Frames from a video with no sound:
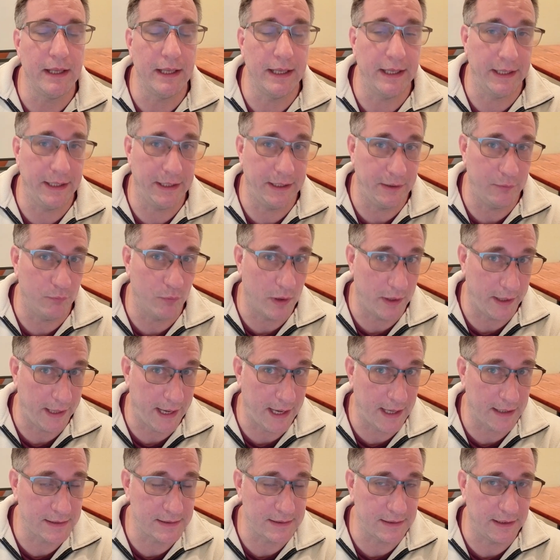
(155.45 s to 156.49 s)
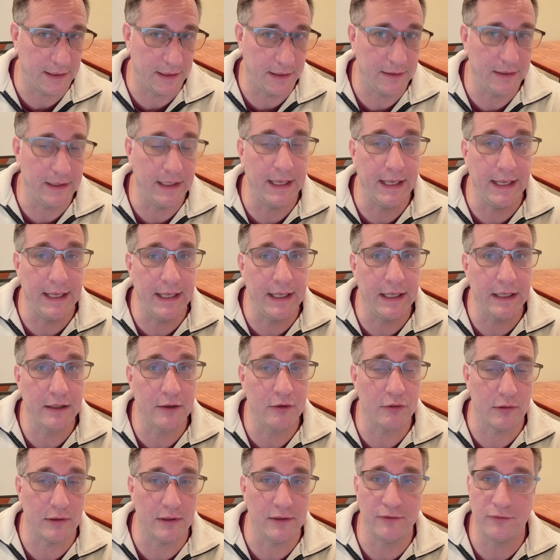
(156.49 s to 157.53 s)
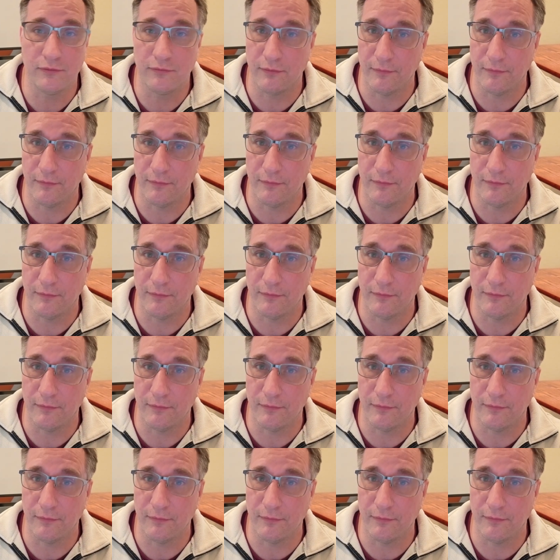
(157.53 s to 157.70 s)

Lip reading: in any one accident increased